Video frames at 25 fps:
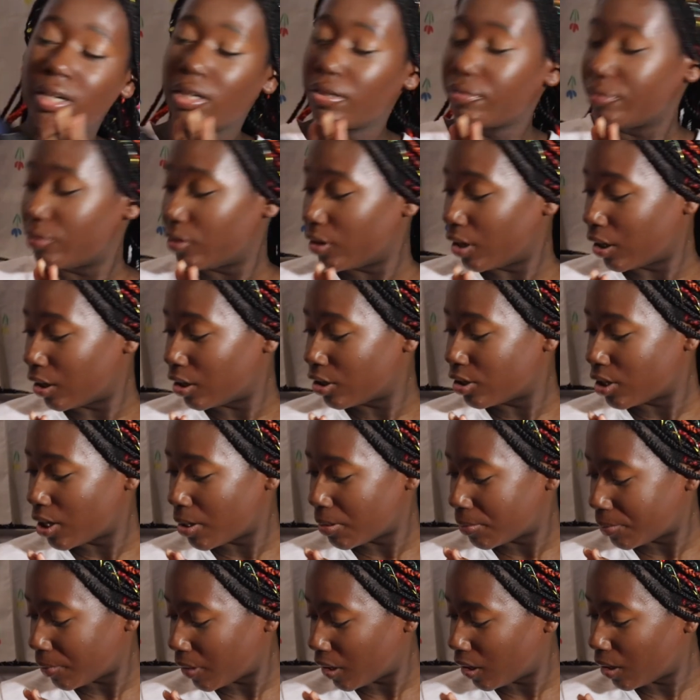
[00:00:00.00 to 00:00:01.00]
but if you got the
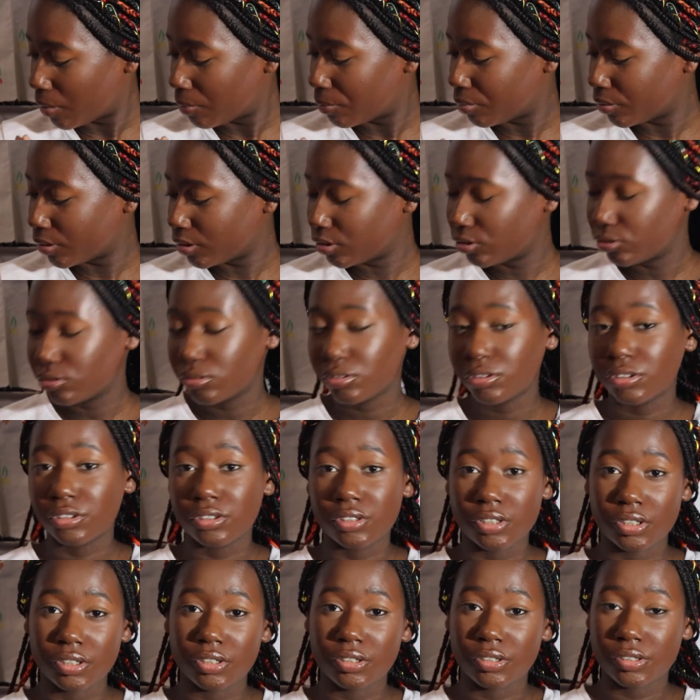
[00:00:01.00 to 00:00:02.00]
James palette, I'm pretty sure
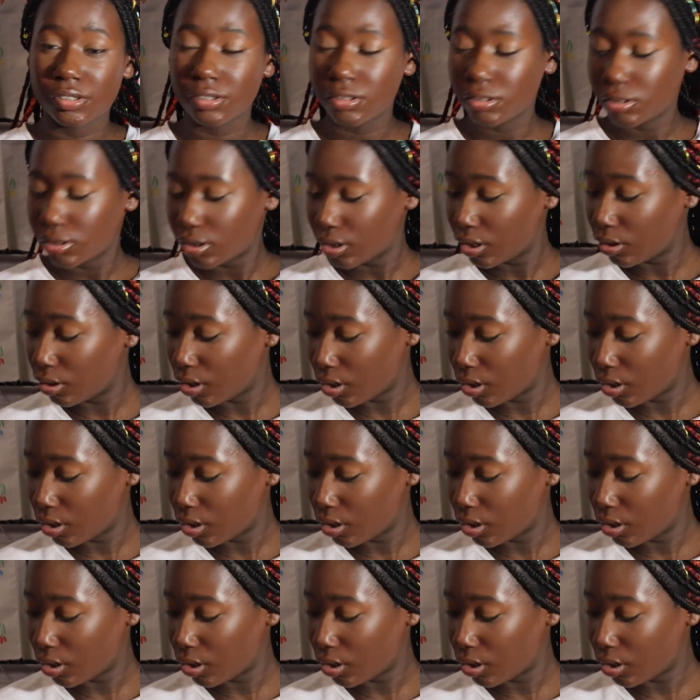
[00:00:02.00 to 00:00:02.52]
you can use